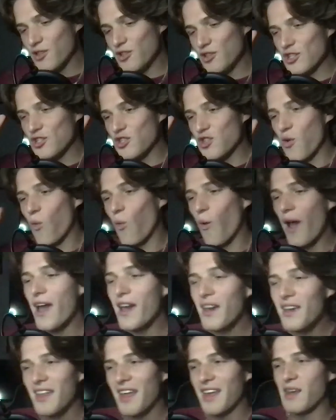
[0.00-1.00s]
just the
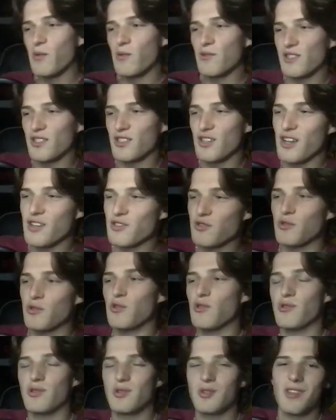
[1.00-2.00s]
way that he was
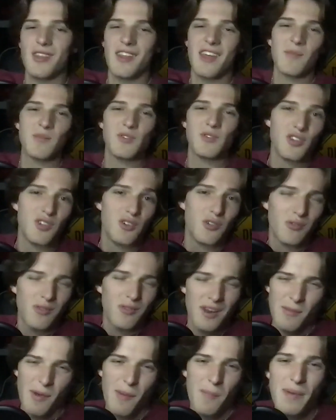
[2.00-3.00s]
introduced to the MCU.
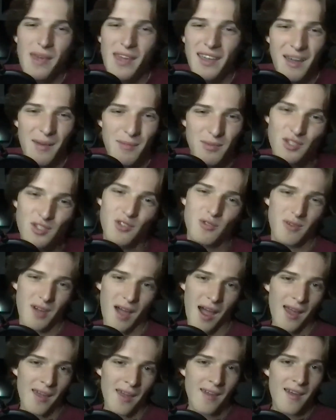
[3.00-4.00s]
I'm a big MCU
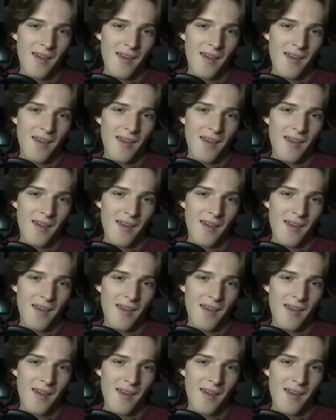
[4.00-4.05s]
guy,